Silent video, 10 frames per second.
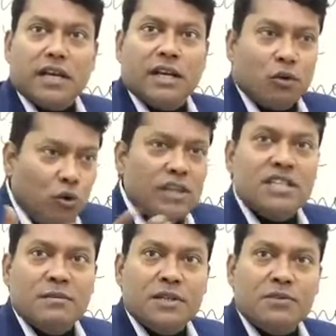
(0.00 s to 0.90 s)
And whole
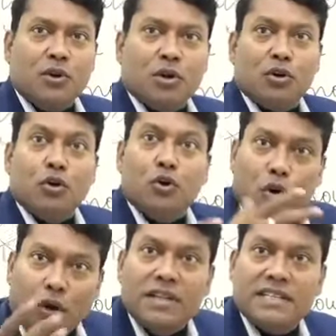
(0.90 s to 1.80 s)
nation means what?
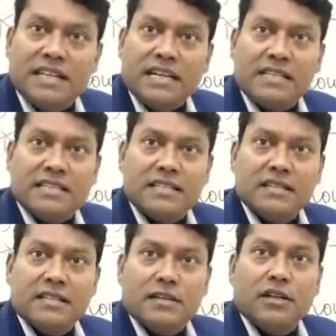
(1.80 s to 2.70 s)
All states
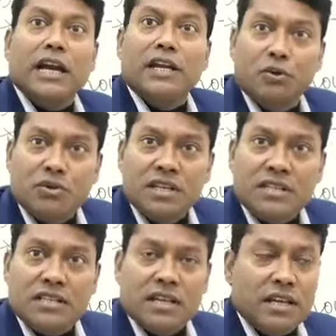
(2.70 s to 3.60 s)
and
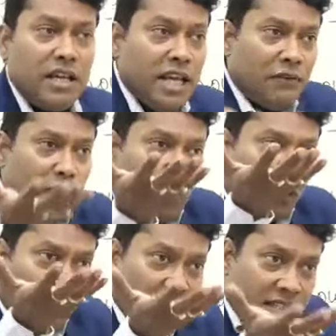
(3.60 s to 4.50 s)
UTs. If
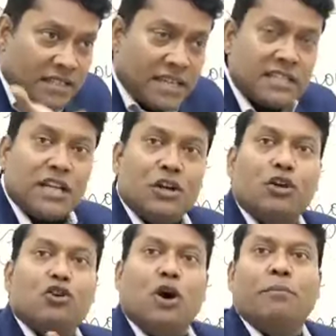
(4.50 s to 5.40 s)
all states are
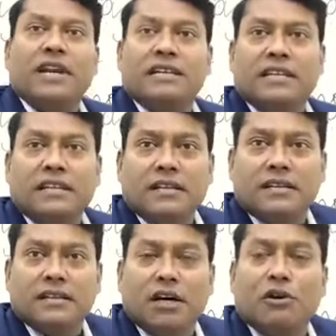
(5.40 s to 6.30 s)
not cooperating,
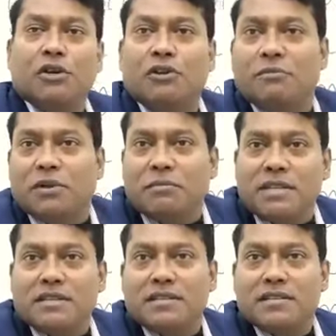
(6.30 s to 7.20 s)
how can you
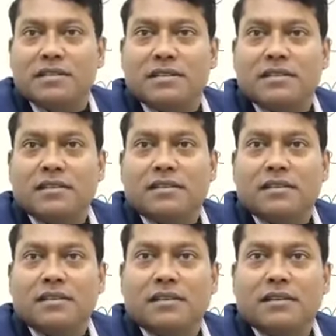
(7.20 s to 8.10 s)
implement?
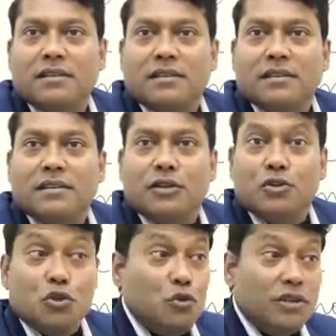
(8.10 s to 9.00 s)

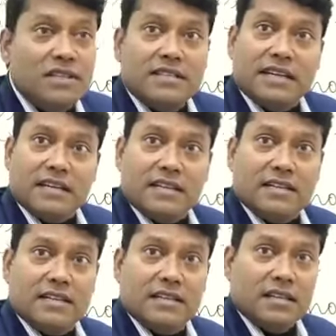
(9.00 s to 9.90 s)
So you understand
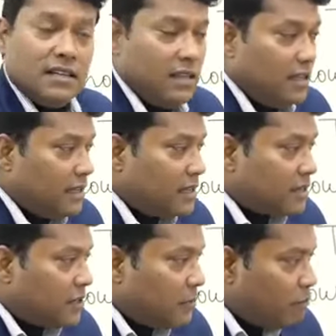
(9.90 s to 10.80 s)
it.
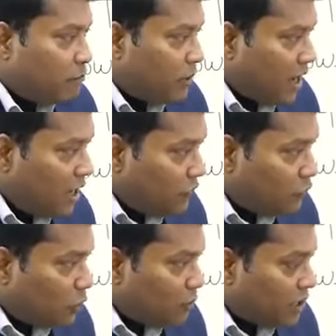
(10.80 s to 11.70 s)
This plan
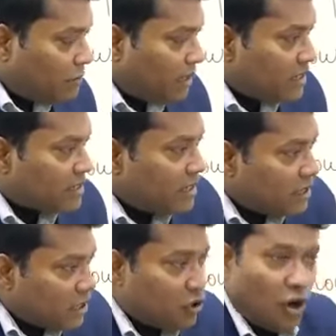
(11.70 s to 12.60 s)
formulated by the
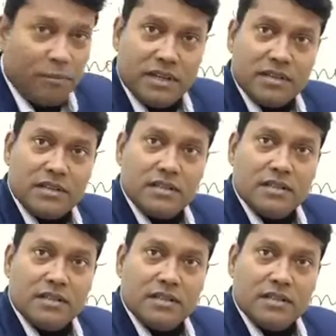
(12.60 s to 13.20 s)
central government,